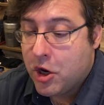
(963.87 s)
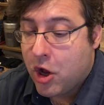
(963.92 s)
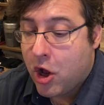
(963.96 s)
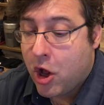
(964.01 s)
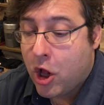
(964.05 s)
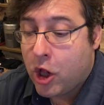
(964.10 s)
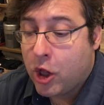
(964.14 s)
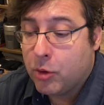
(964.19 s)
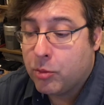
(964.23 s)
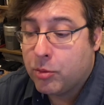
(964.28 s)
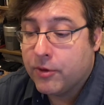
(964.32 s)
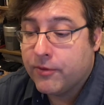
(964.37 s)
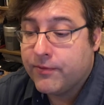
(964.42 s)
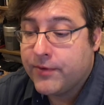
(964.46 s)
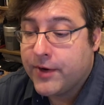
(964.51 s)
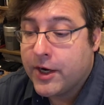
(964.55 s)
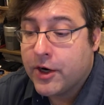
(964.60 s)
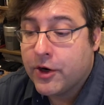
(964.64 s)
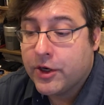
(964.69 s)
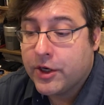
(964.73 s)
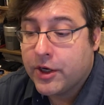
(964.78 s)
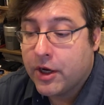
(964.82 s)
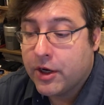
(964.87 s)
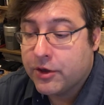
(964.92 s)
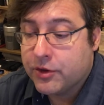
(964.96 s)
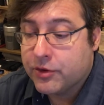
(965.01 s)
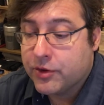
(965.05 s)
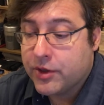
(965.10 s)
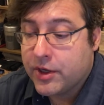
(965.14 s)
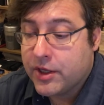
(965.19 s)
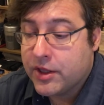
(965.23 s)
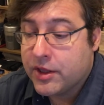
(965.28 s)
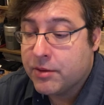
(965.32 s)
All were very
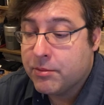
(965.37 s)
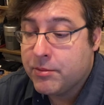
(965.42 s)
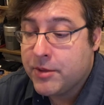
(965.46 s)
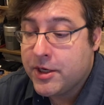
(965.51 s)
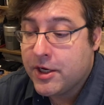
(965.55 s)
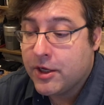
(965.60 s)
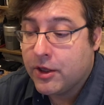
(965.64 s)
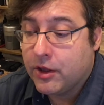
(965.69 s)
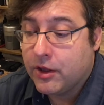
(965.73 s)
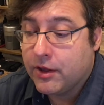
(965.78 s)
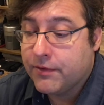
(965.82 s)
hungry, and the meal,